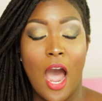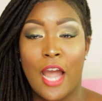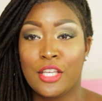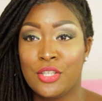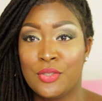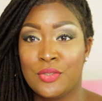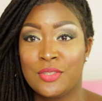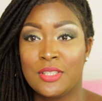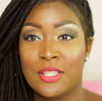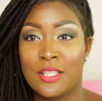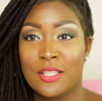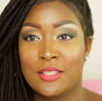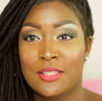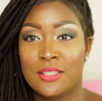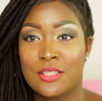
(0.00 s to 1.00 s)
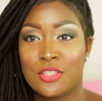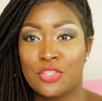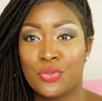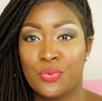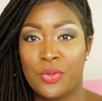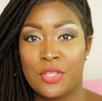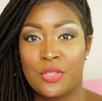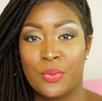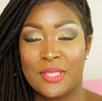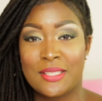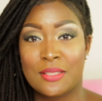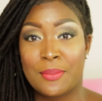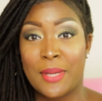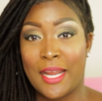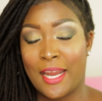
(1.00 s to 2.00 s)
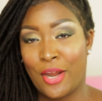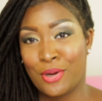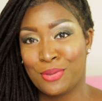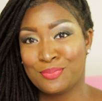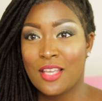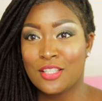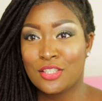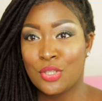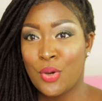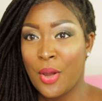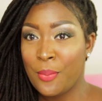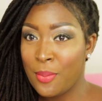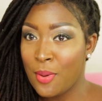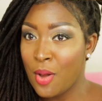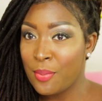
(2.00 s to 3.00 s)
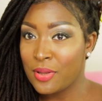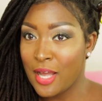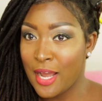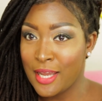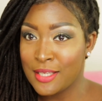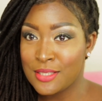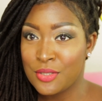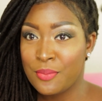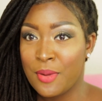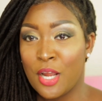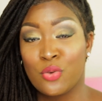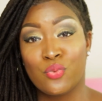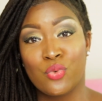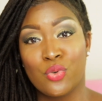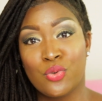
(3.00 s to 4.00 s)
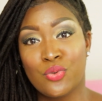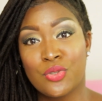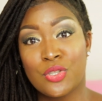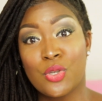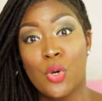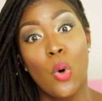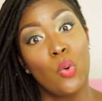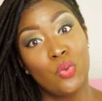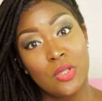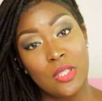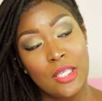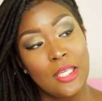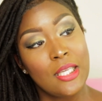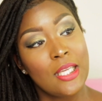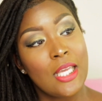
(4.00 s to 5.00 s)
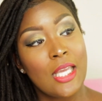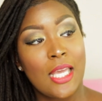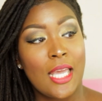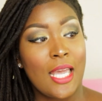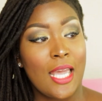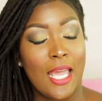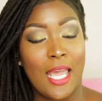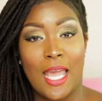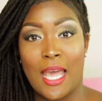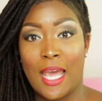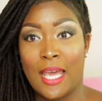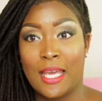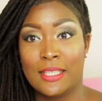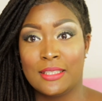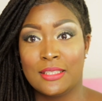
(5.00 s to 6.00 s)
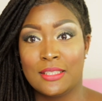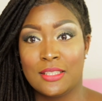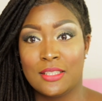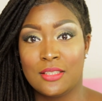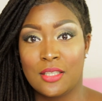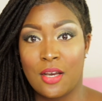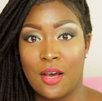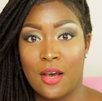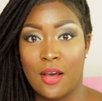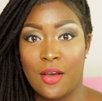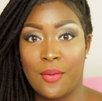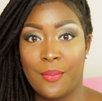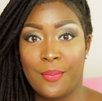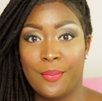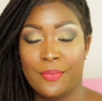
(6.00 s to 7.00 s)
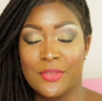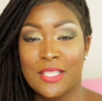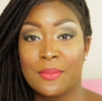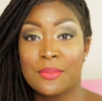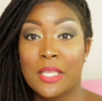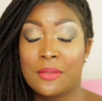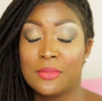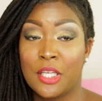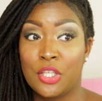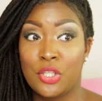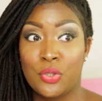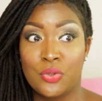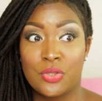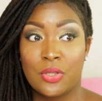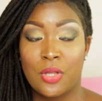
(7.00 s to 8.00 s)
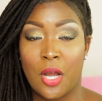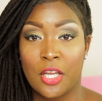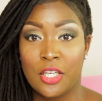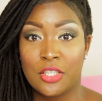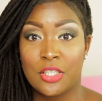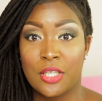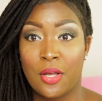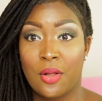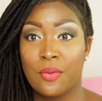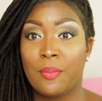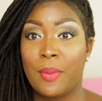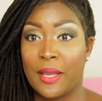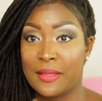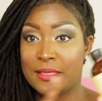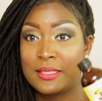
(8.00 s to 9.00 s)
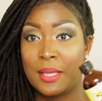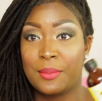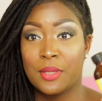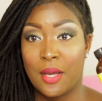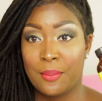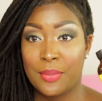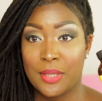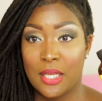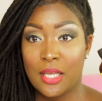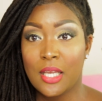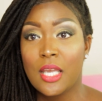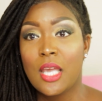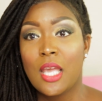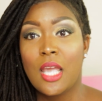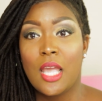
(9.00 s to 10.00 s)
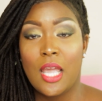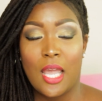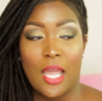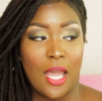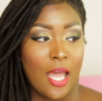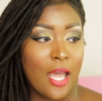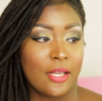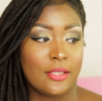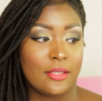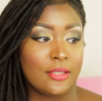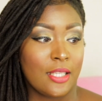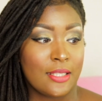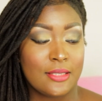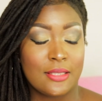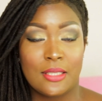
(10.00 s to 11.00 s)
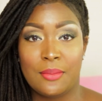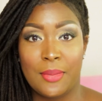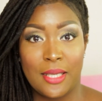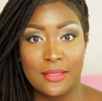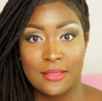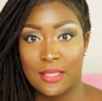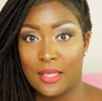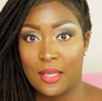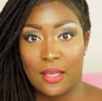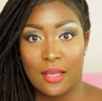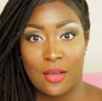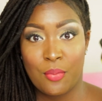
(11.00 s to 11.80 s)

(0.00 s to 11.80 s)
I use this to retwist my hair. So I apply it to my roots only, and sometimes I use locking gel by the same company, and it's an amazing